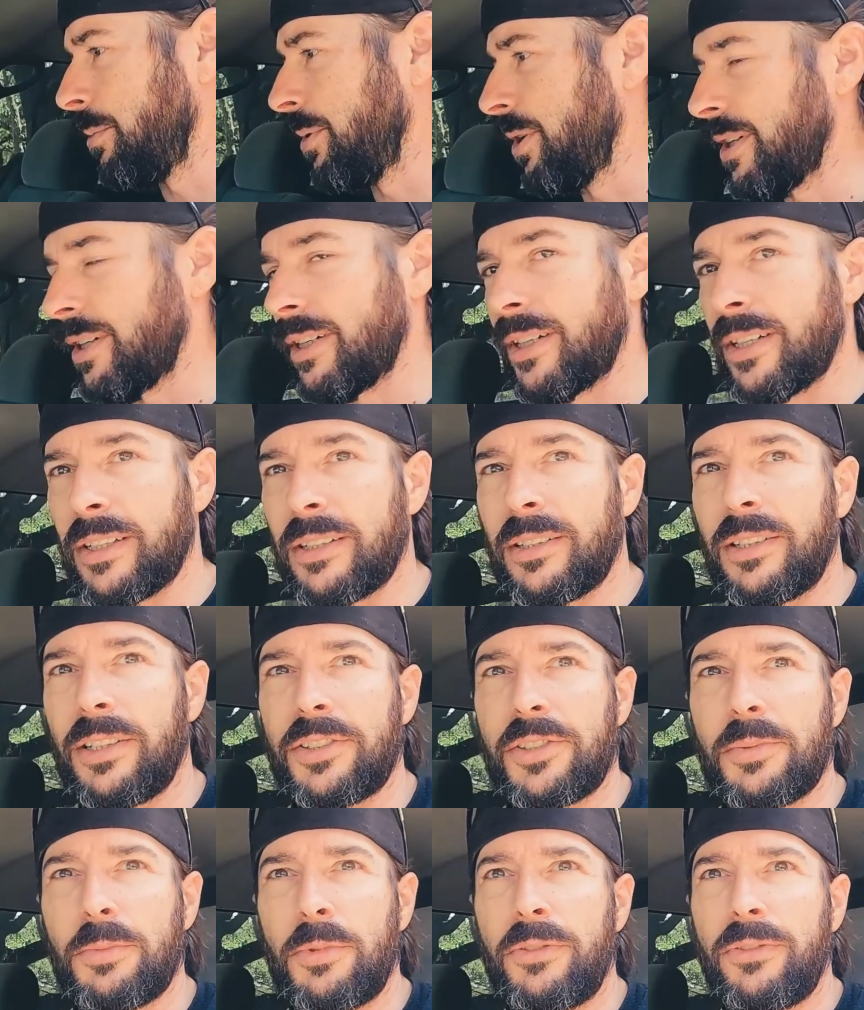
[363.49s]
But
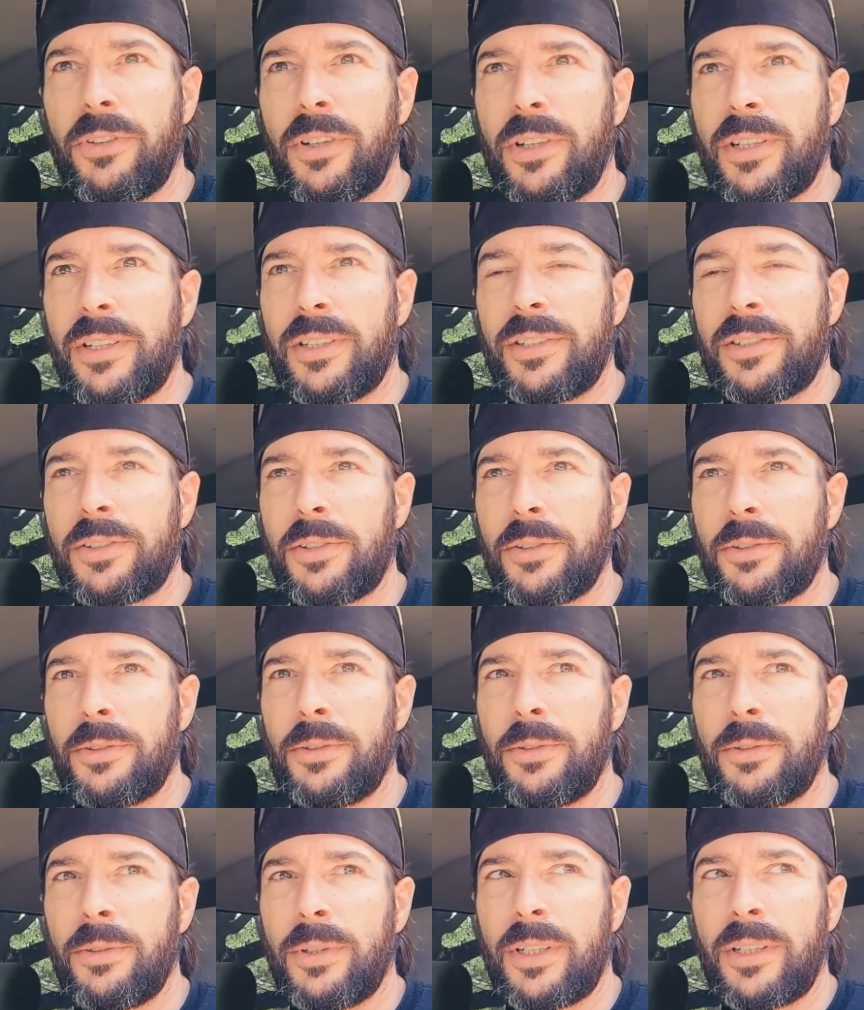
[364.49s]
let's move on
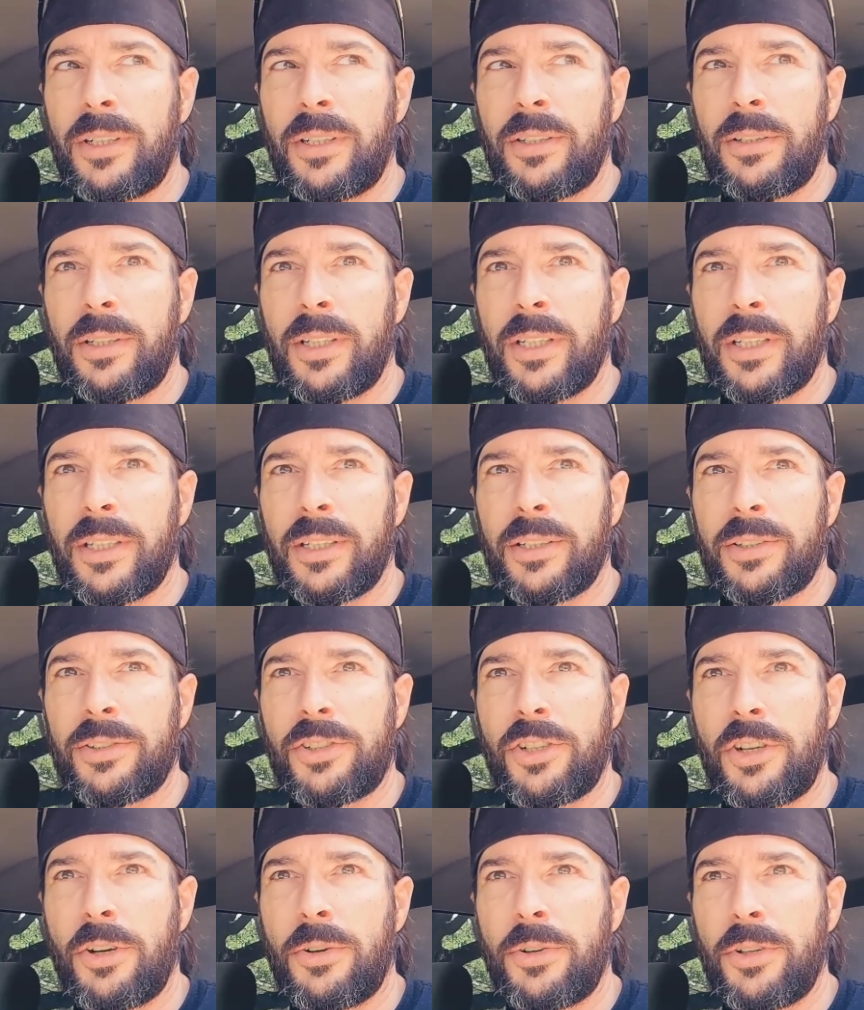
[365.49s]
to, I'll
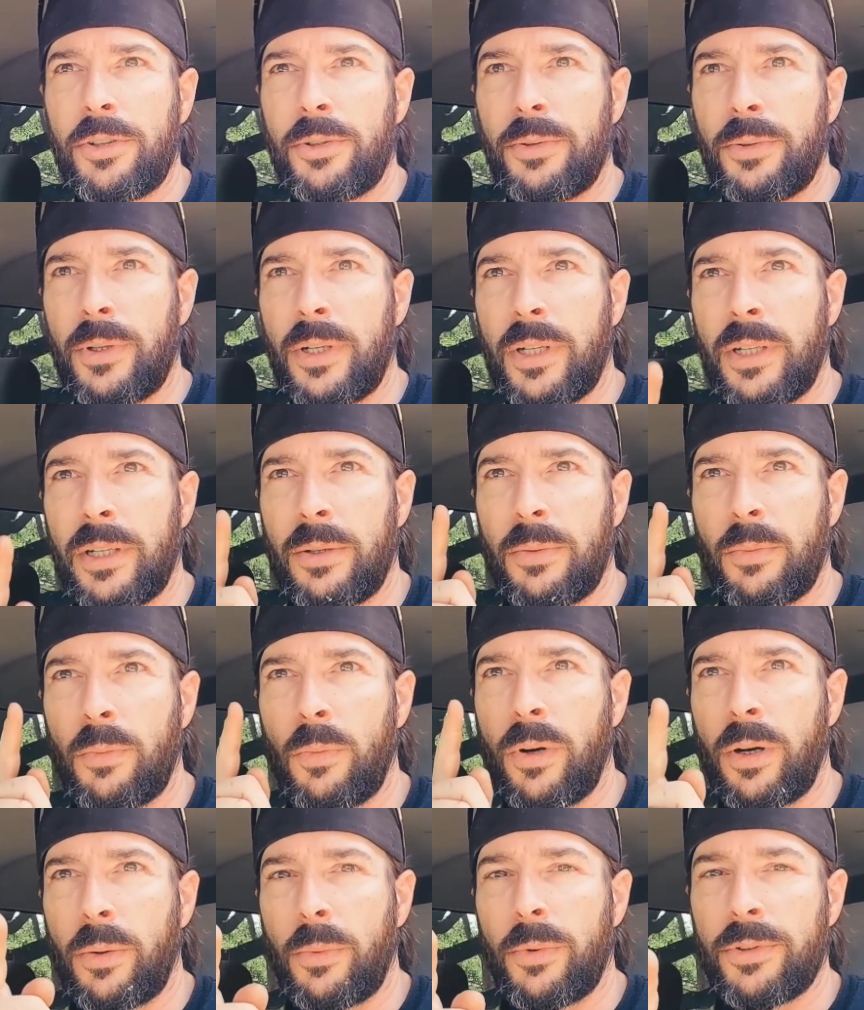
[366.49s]
show you
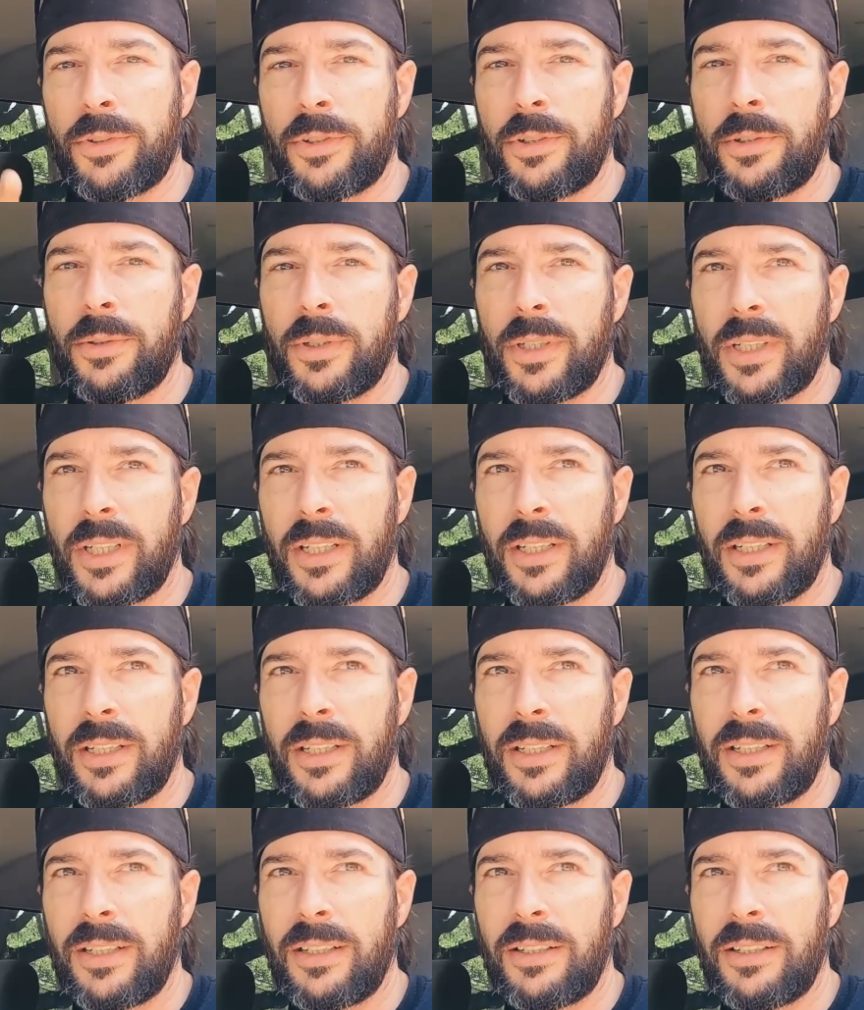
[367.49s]
what we're doing.